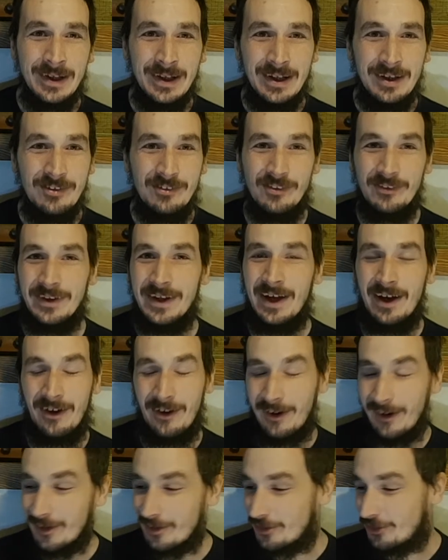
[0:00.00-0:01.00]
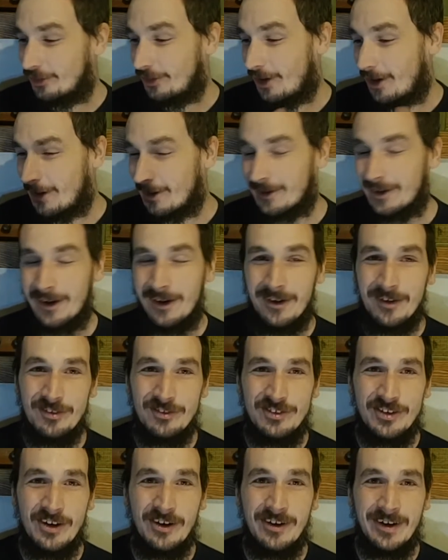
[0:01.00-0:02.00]
So yeah, our car
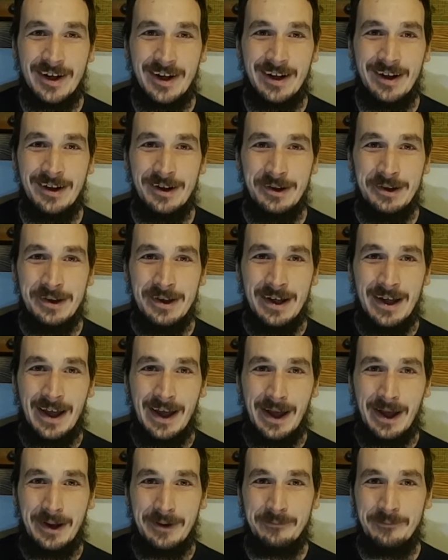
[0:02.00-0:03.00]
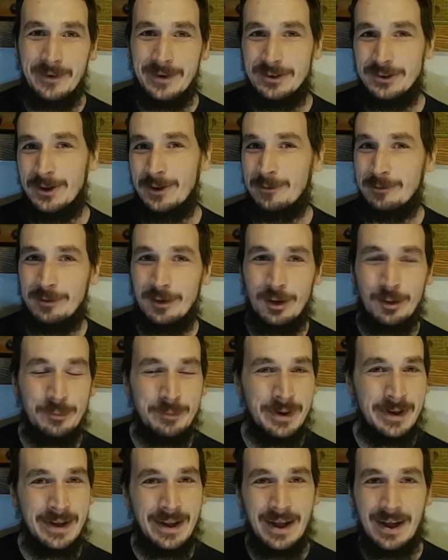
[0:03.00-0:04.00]
started, and we drove home,
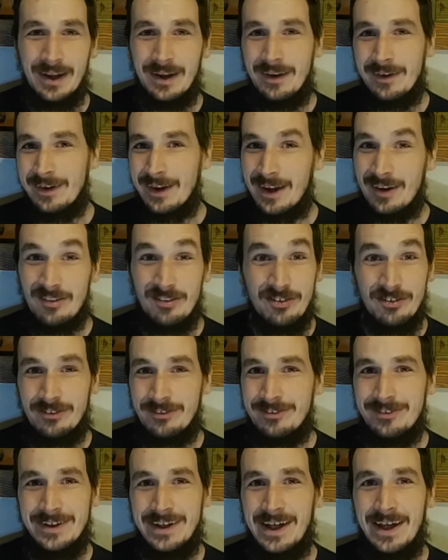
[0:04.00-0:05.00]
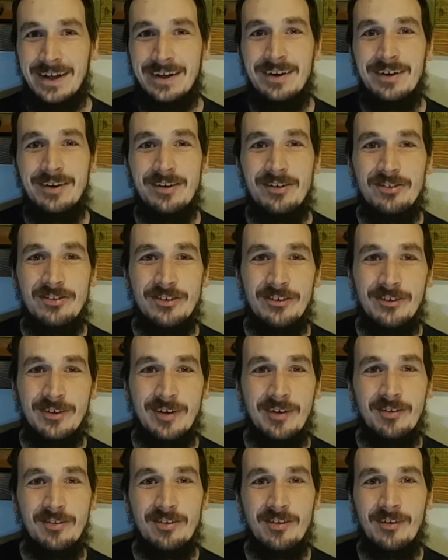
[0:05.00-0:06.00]
and that's the end of the story.
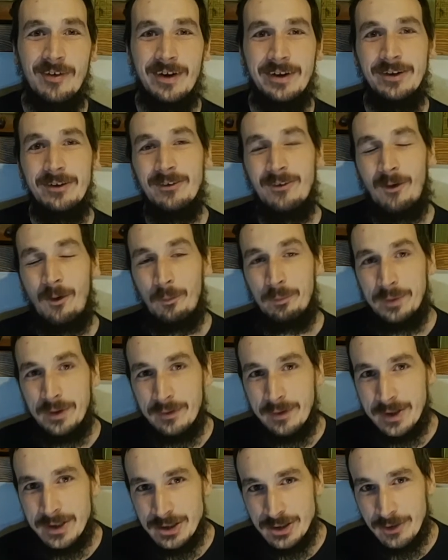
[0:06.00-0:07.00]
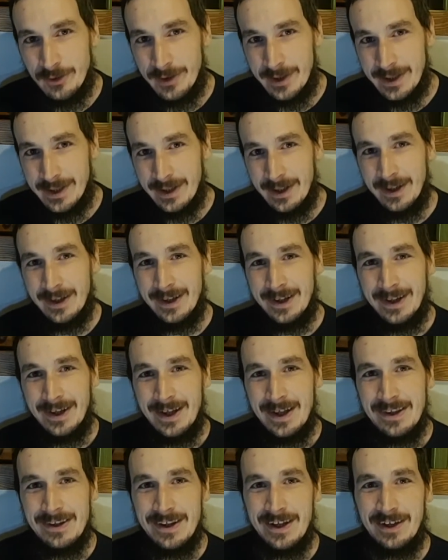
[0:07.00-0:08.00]
So I do hope you enjoyed.
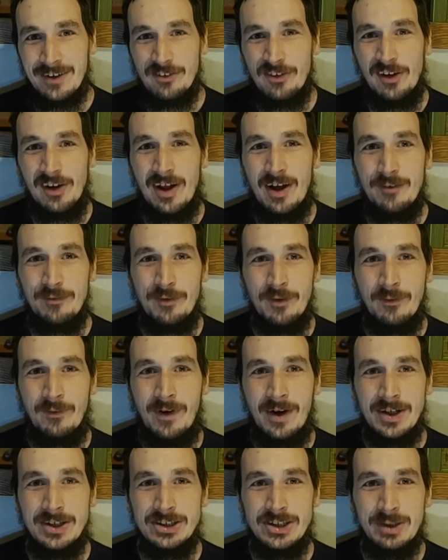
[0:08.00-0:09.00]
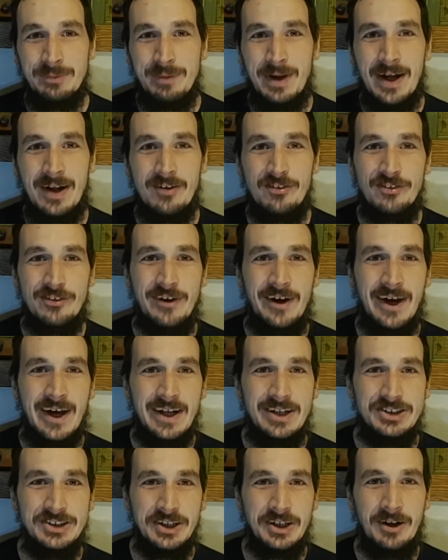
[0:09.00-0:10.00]
Thanks a lot for watching Matt's
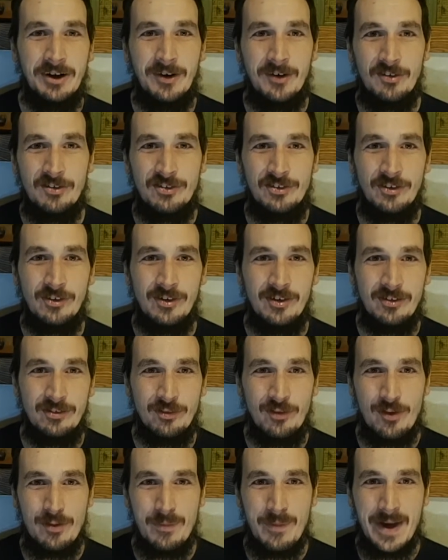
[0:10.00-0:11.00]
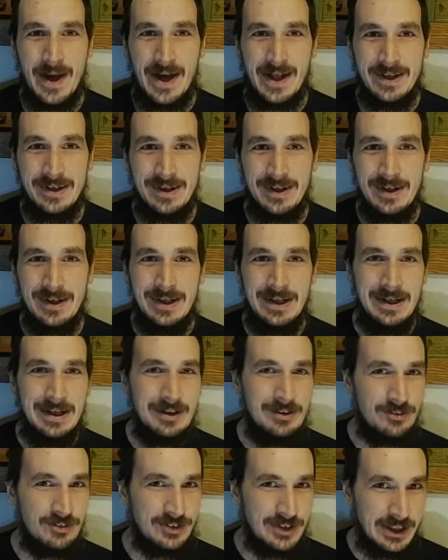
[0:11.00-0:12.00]
Garage and Car Stories with Matt.
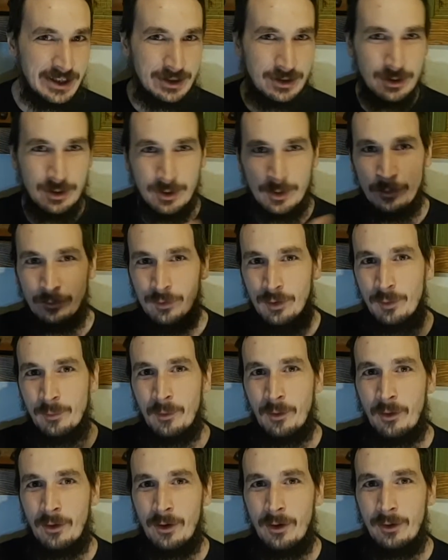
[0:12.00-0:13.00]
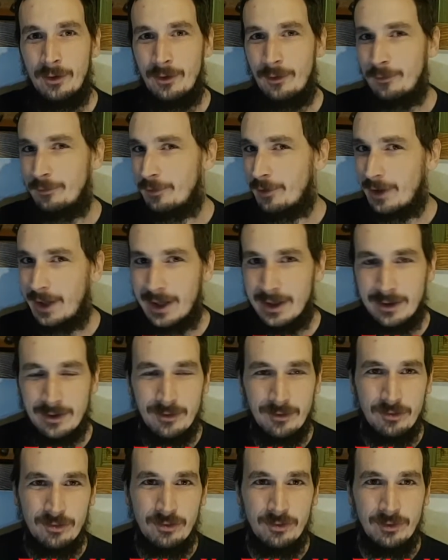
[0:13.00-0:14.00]
Stay tuned for more. Don't forget to
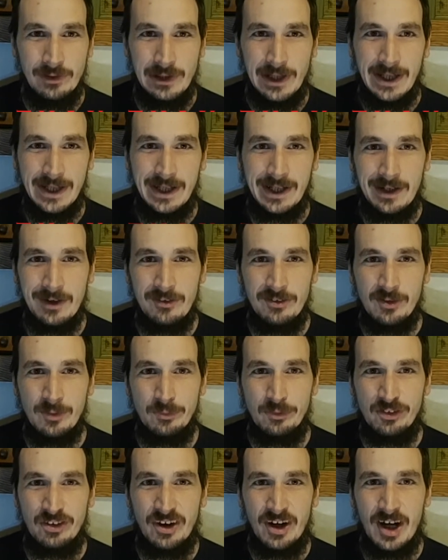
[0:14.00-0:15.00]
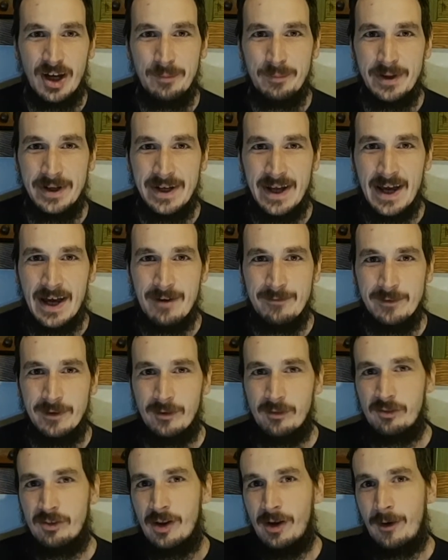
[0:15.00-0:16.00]
like and subscribe, and have
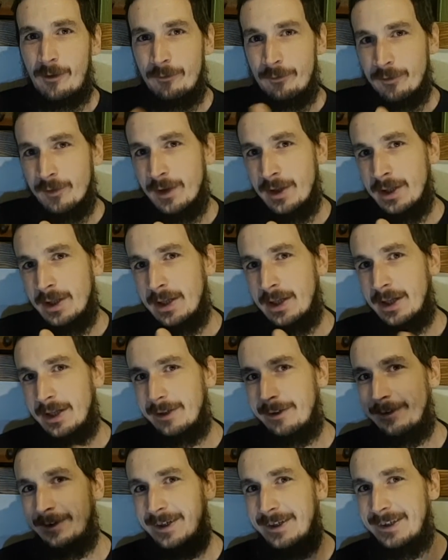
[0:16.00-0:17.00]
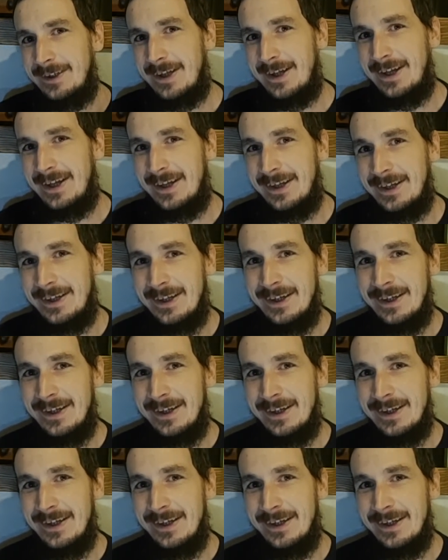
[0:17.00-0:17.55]
yourself a great day.